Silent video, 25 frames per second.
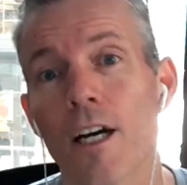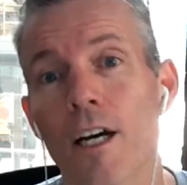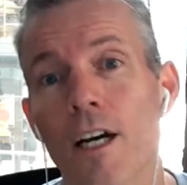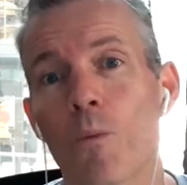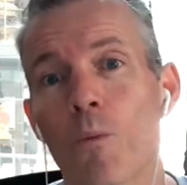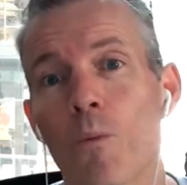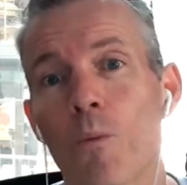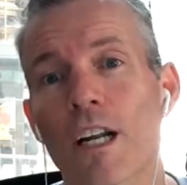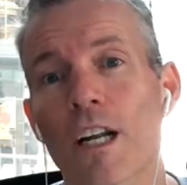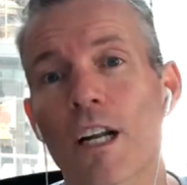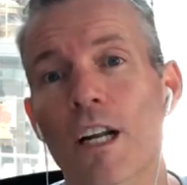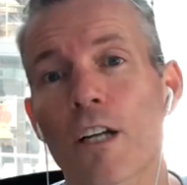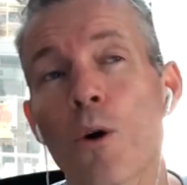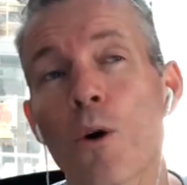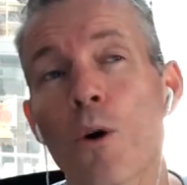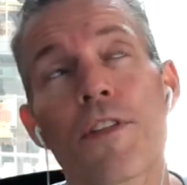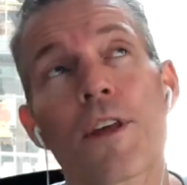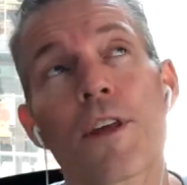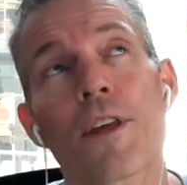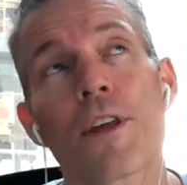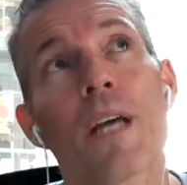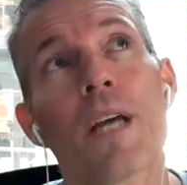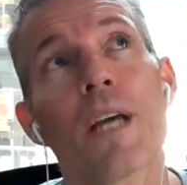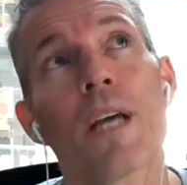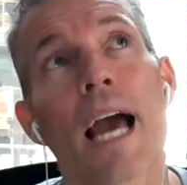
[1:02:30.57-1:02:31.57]
What I don't
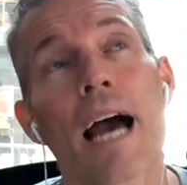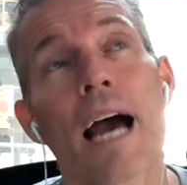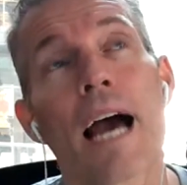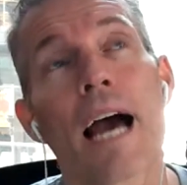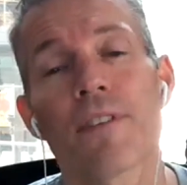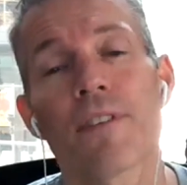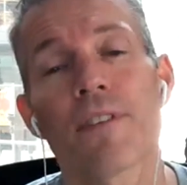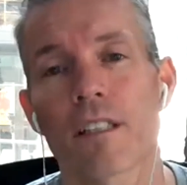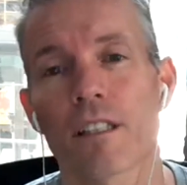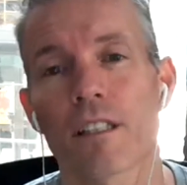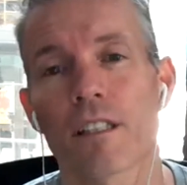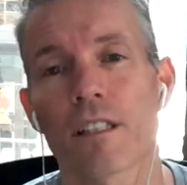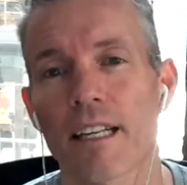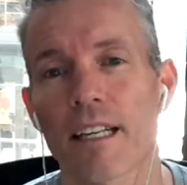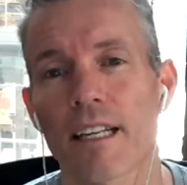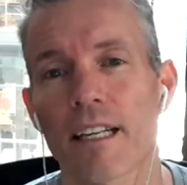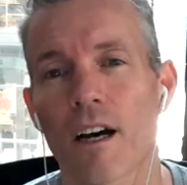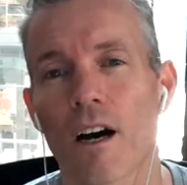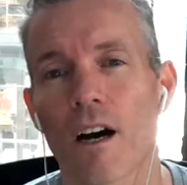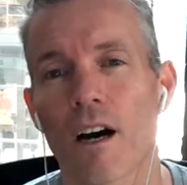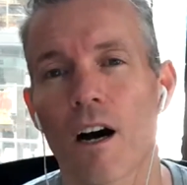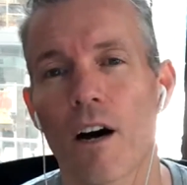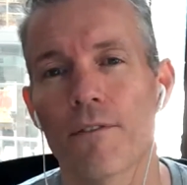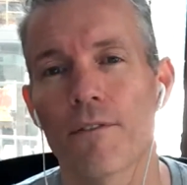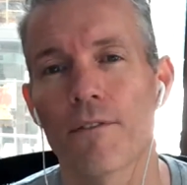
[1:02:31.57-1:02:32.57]
think we have is a set
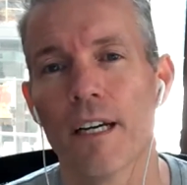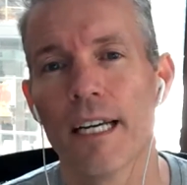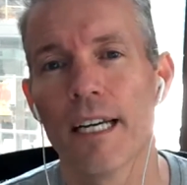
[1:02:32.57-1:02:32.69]
of